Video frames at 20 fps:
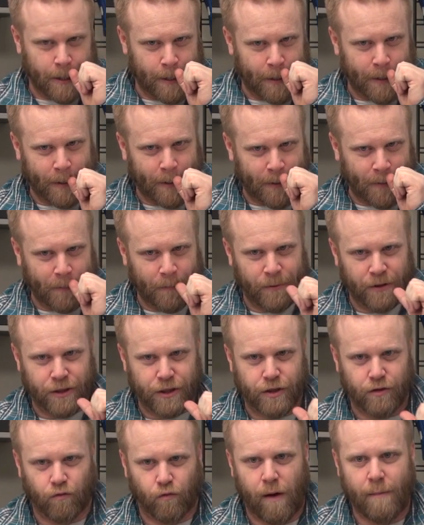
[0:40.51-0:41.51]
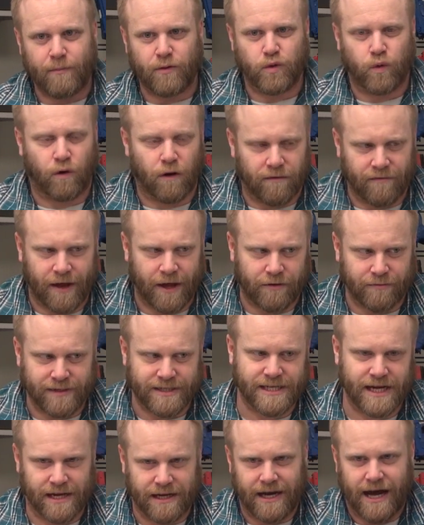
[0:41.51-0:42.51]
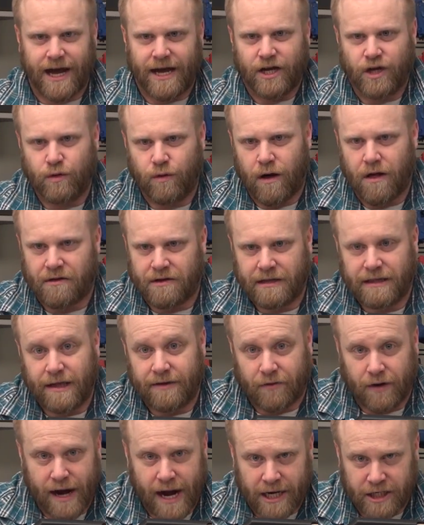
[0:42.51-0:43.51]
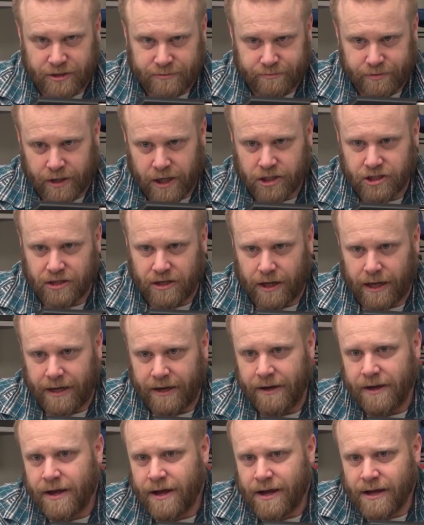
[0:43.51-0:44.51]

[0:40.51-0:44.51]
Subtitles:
with the repertoire of Henry's high-quality lever-action production line.